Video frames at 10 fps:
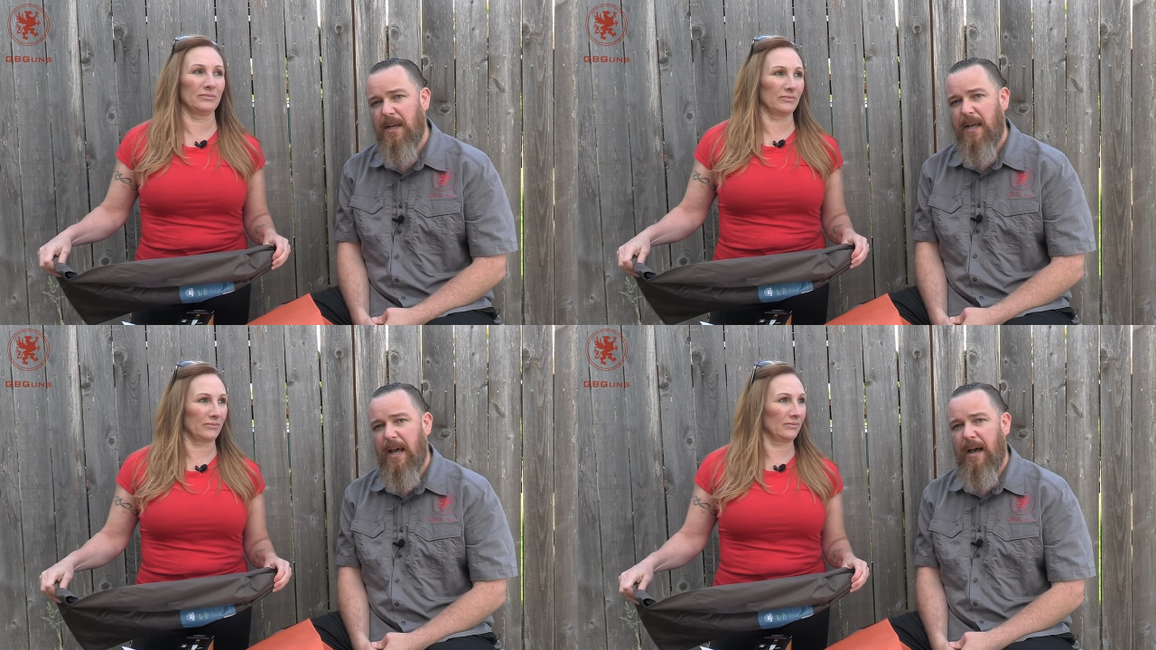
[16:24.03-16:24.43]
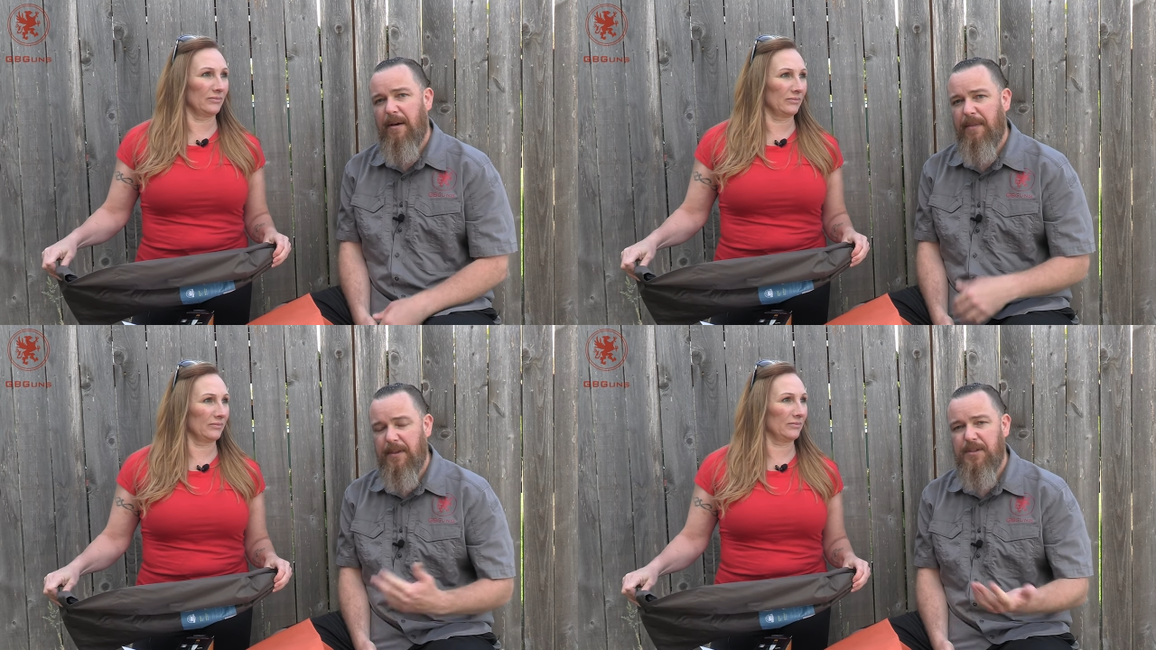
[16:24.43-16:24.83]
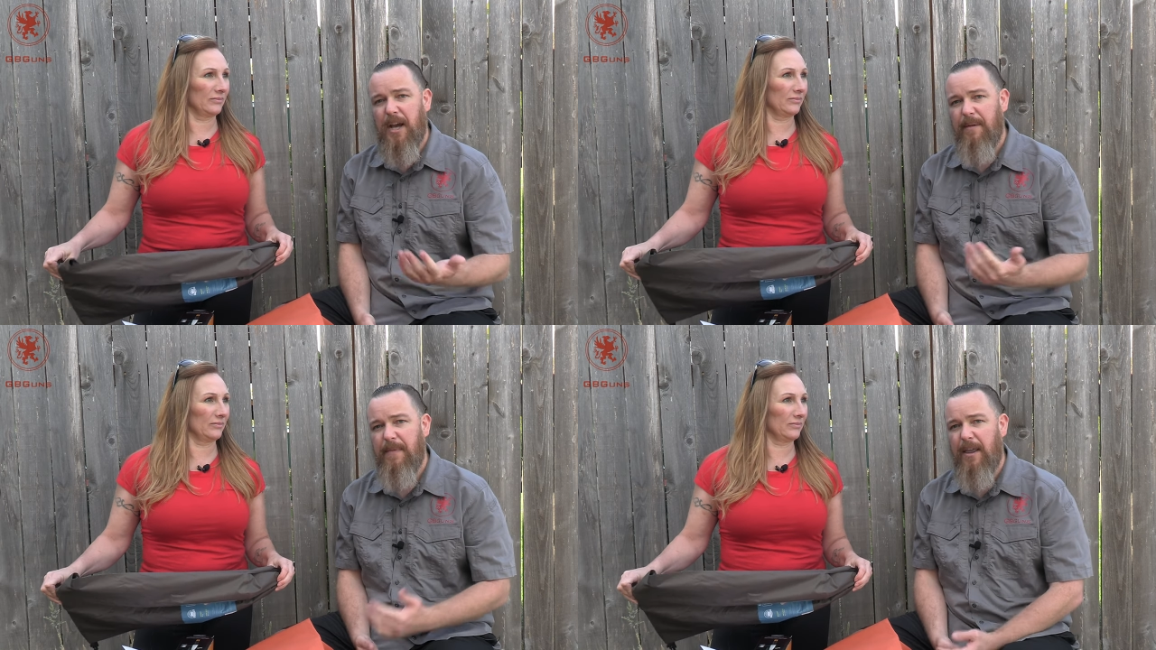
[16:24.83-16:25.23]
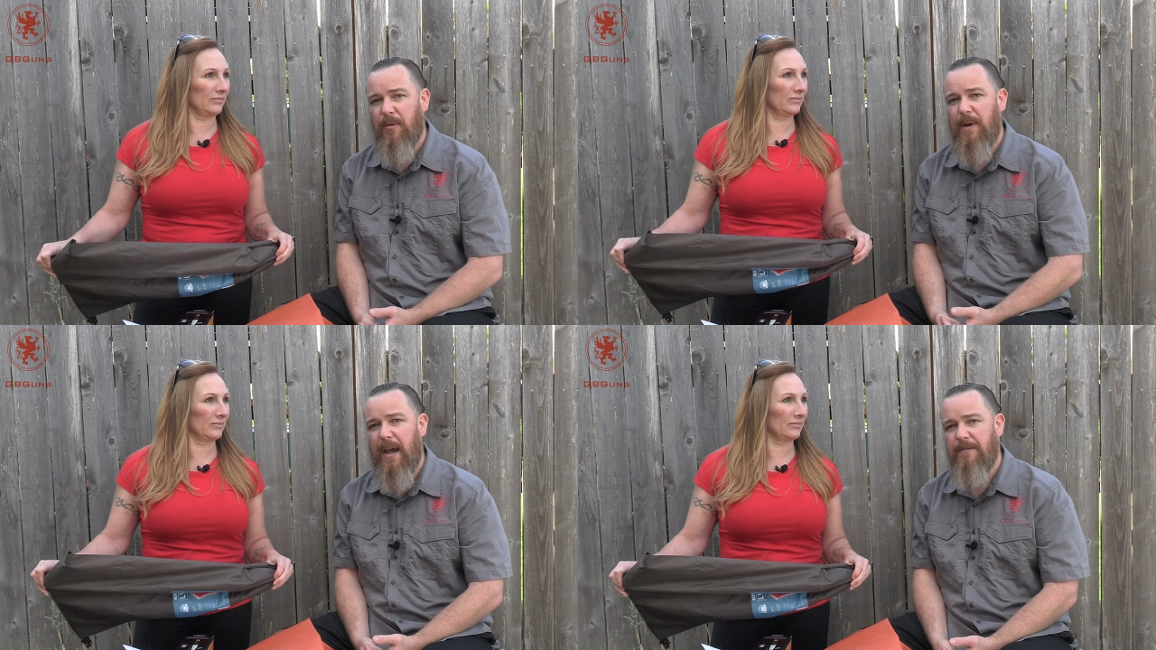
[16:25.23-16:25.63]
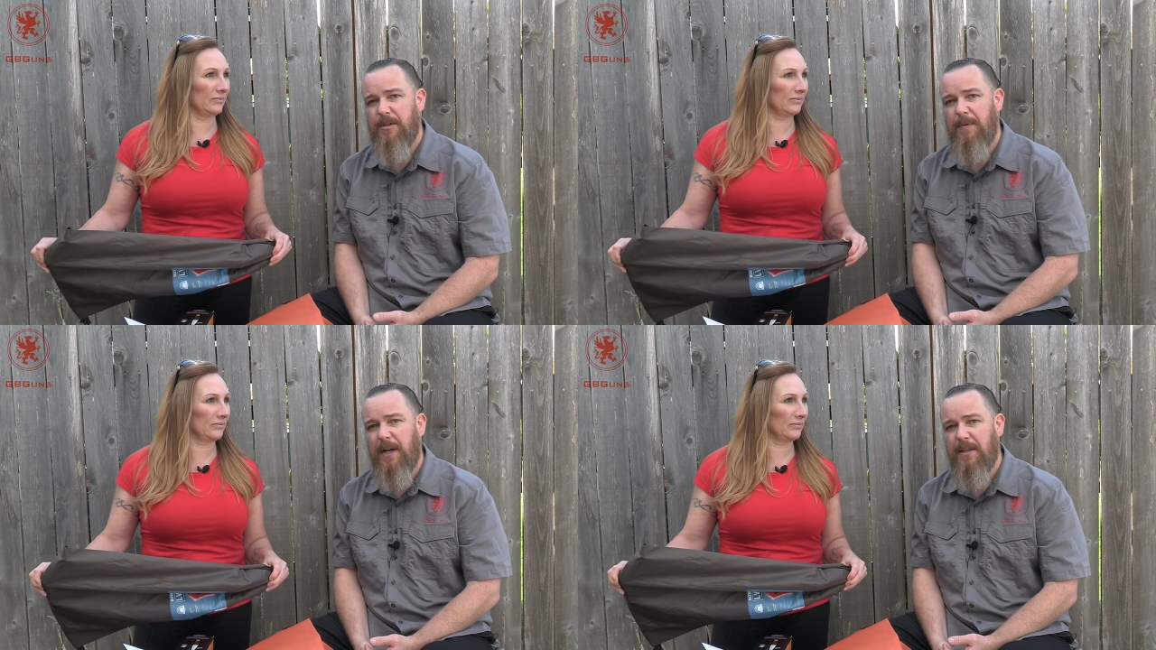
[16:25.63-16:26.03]
Speaker 1: Uh, this time, now that we
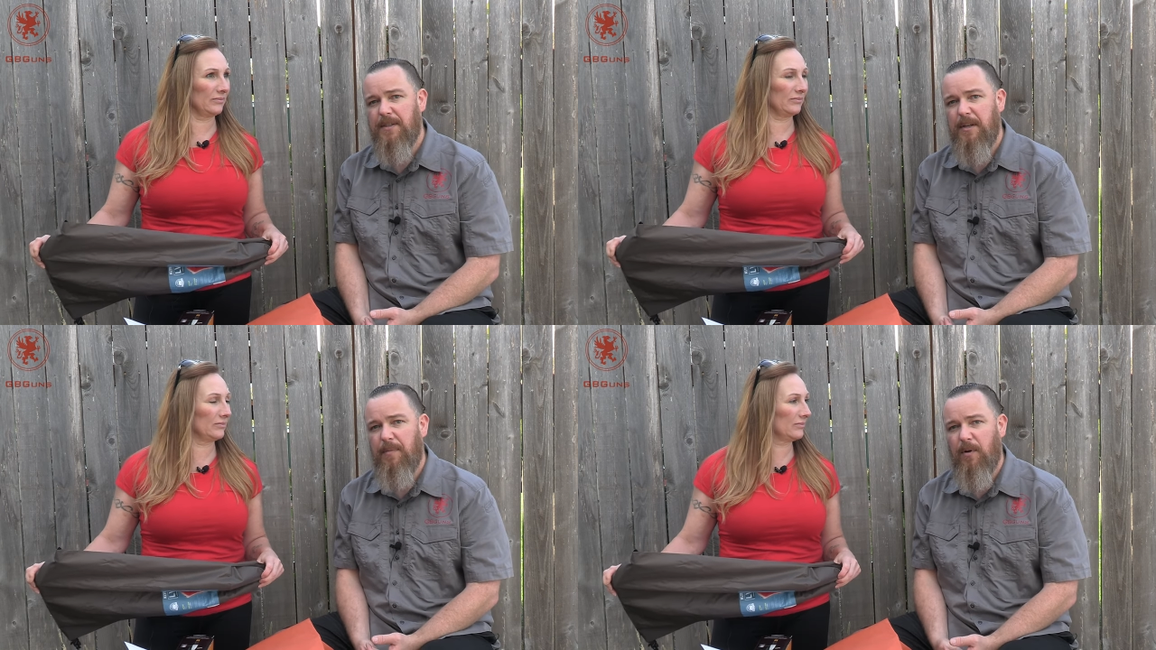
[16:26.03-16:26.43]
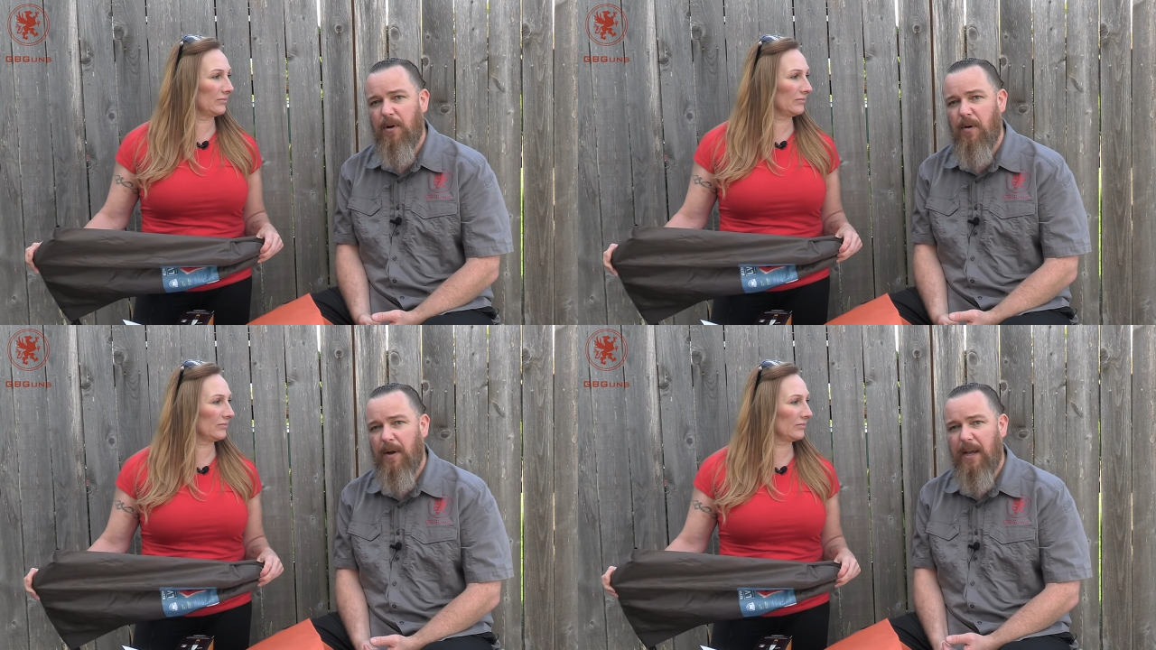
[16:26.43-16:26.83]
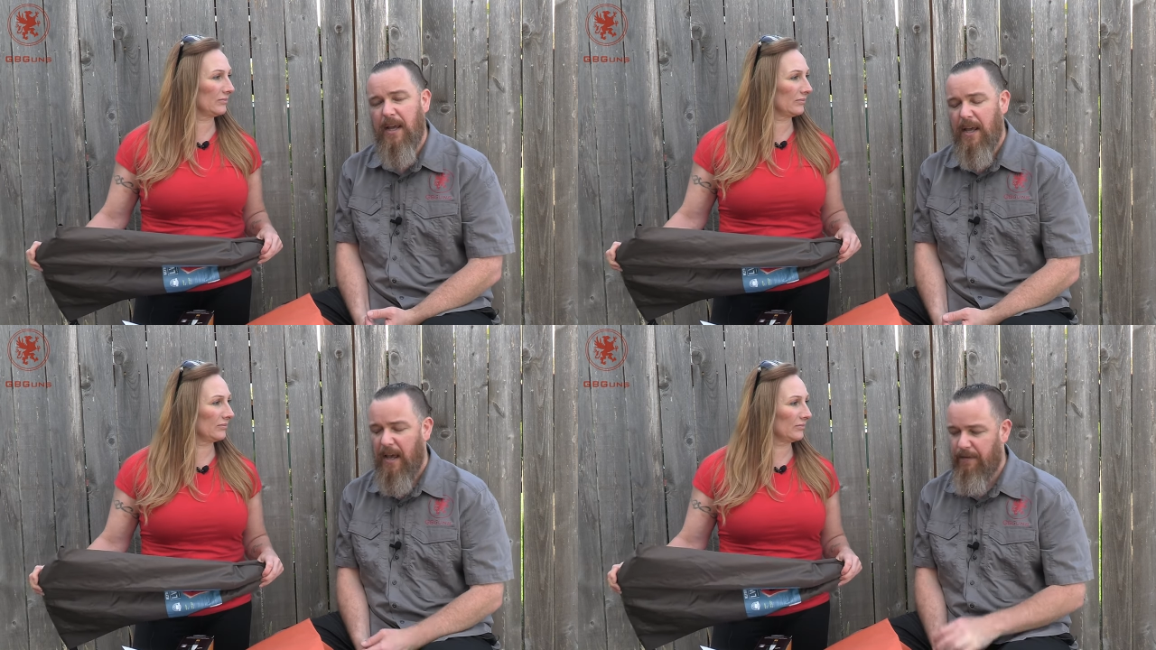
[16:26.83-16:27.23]
have GB Guns Depot going,